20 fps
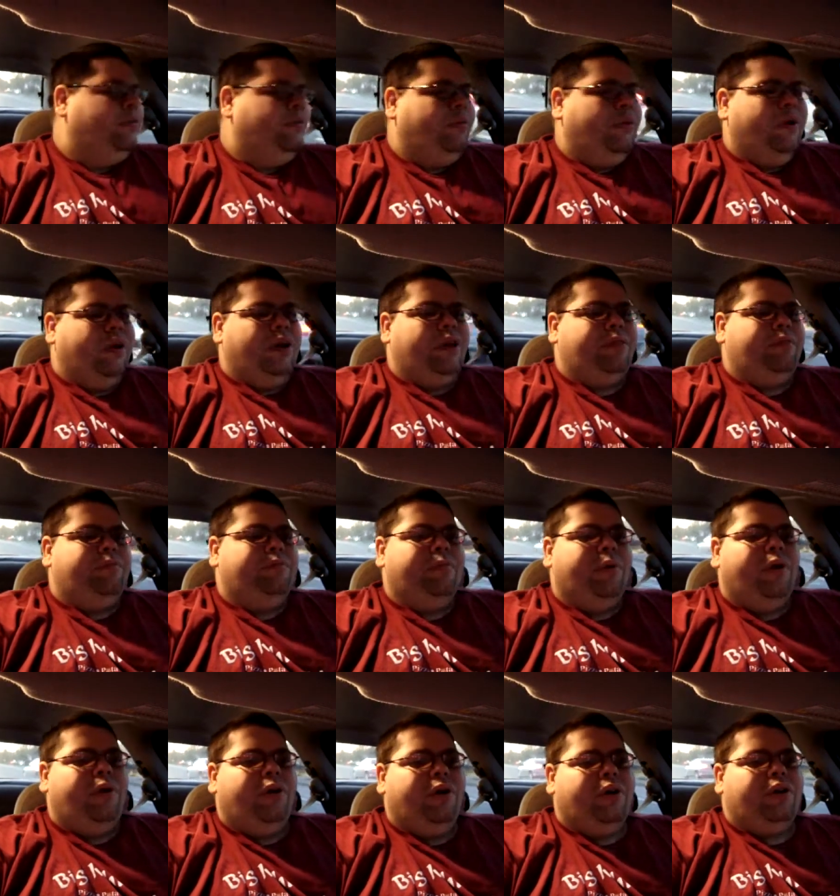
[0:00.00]
what
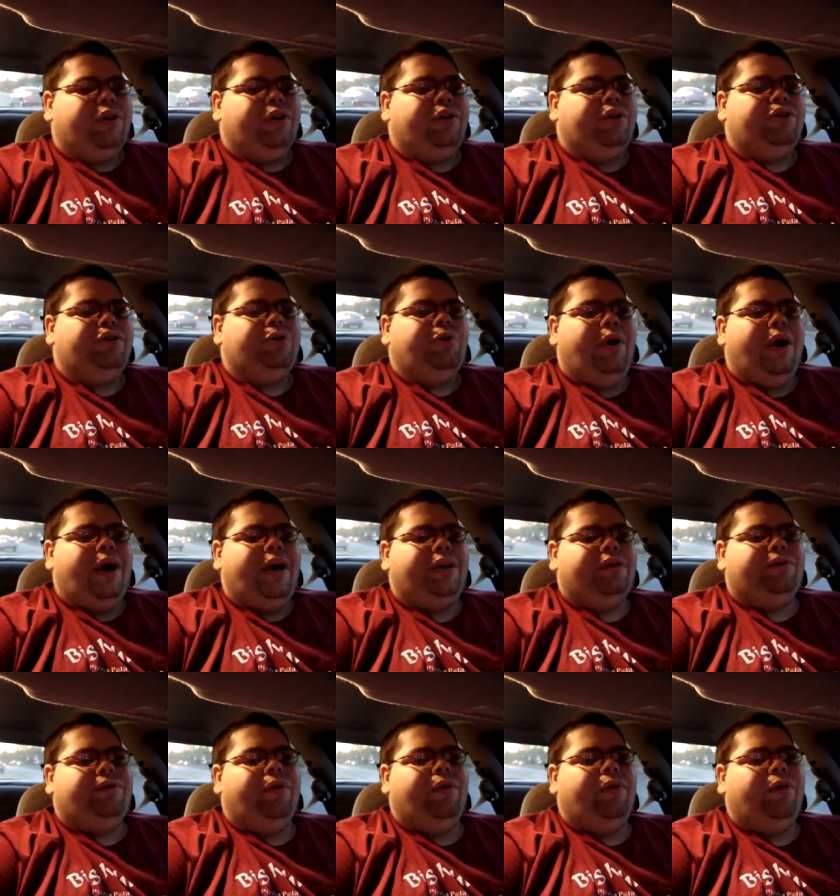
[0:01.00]
more could you
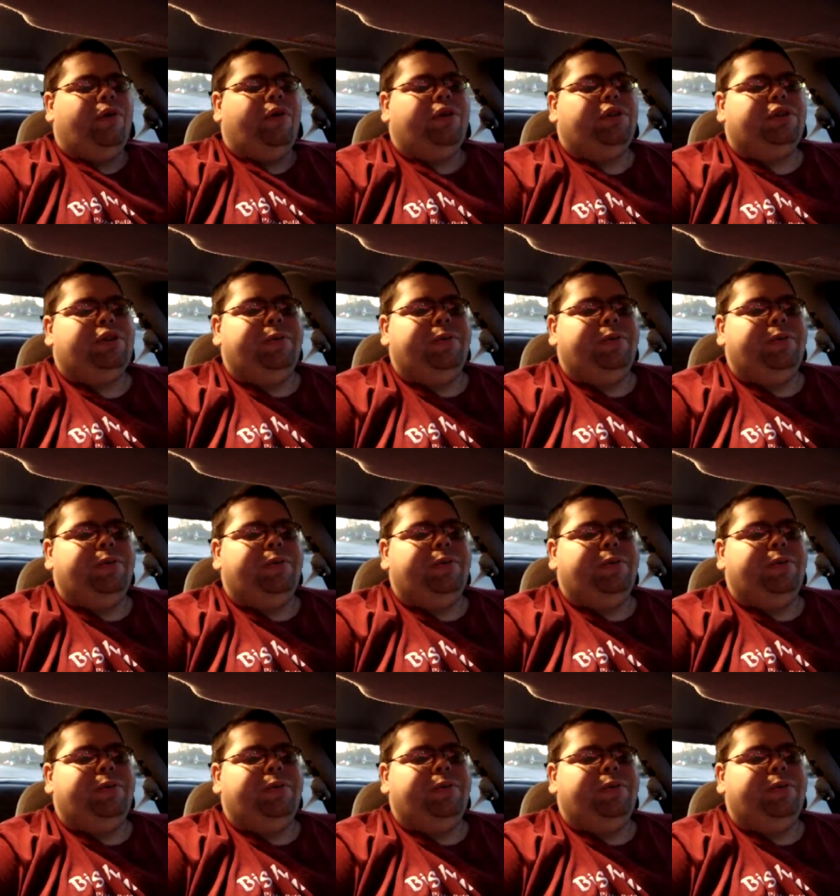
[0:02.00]
ask for?